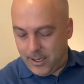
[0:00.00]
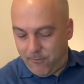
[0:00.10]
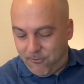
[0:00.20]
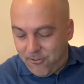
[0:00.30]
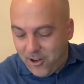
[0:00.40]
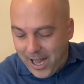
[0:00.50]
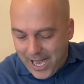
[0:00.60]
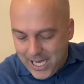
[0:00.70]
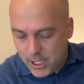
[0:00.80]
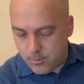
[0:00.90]

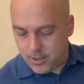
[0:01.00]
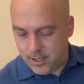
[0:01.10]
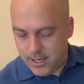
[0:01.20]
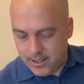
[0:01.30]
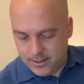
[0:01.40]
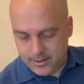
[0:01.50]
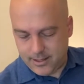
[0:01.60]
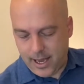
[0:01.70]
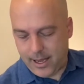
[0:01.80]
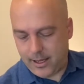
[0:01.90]
inflamed
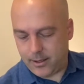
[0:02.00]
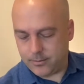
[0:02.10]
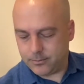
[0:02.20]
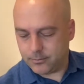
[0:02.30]
desire.